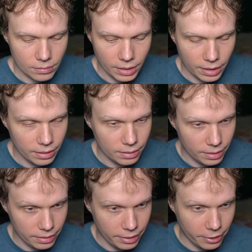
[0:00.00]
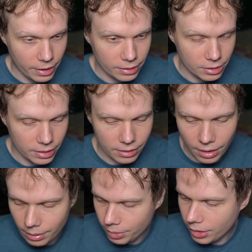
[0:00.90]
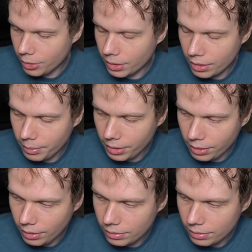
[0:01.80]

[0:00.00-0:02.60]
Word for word: yeah, the, the air actually gets hot pretty quick. Let me see.